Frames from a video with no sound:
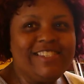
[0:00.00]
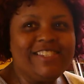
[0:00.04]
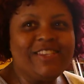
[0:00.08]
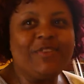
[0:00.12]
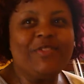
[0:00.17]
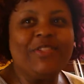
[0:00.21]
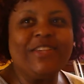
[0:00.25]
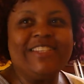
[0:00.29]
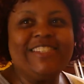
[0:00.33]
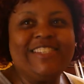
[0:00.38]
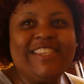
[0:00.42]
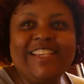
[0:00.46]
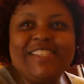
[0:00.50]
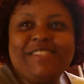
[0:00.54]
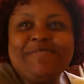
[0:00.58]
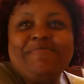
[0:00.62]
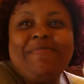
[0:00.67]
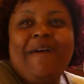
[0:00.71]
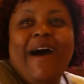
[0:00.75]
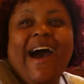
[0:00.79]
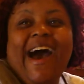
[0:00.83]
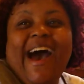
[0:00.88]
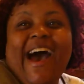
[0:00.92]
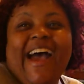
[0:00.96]
So this is
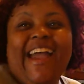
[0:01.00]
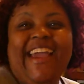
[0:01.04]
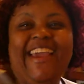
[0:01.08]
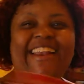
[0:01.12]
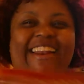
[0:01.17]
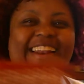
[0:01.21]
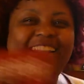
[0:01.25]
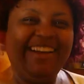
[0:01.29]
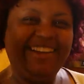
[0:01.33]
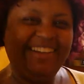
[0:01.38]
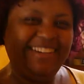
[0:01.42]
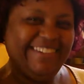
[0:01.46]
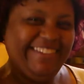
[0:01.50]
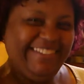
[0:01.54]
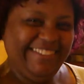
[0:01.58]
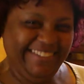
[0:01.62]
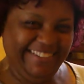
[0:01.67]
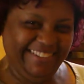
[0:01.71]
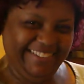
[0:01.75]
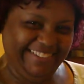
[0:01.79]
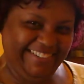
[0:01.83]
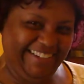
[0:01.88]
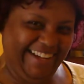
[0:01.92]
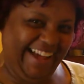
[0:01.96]

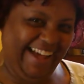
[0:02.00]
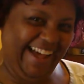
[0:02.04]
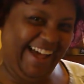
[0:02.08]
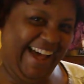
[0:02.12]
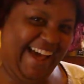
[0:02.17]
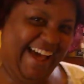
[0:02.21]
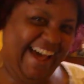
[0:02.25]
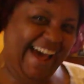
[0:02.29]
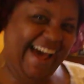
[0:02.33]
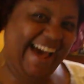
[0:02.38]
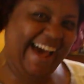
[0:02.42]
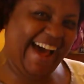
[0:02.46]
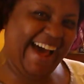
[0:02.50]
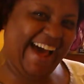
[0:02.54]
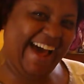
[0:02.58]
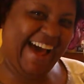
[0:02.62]
mine!